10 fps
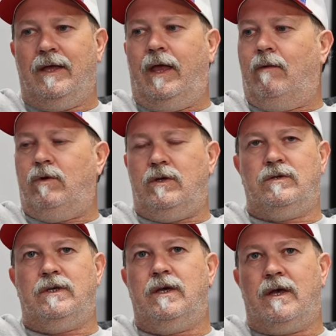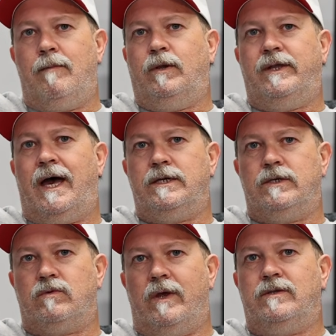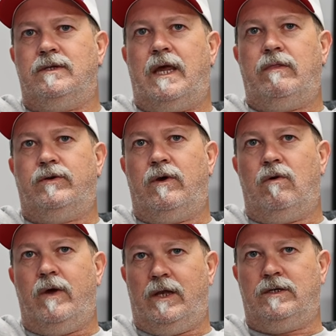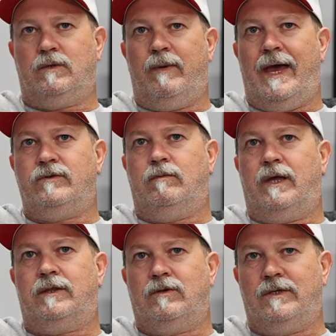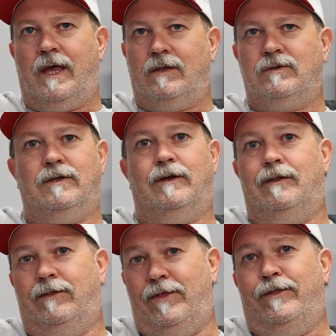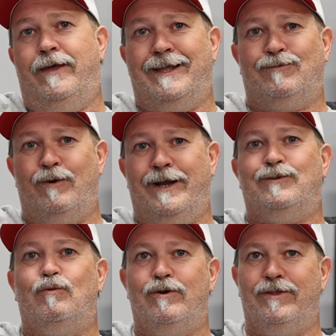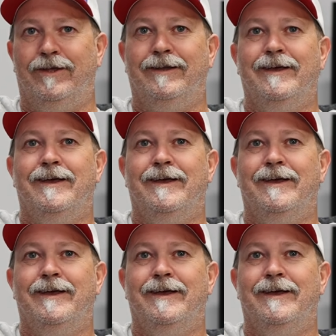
And when you see a couple Dodges racing down the tollway to just pass them like they're standing still, that's when it's worth it.